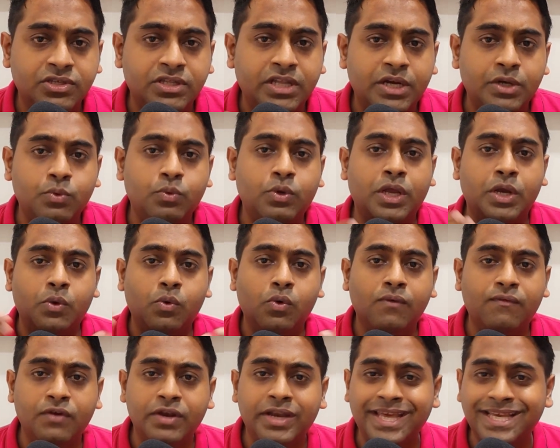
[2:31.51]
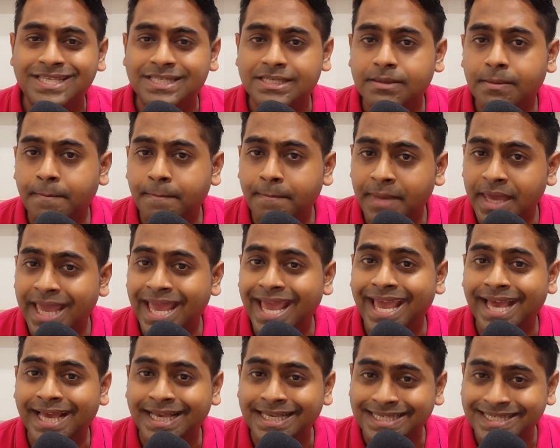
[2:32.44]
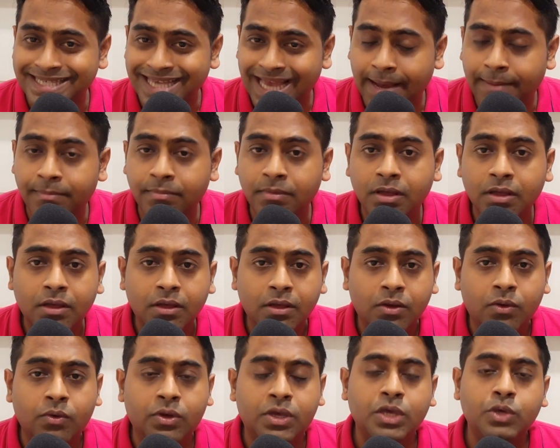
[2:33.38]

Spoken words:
that you can go for next May exam, okay?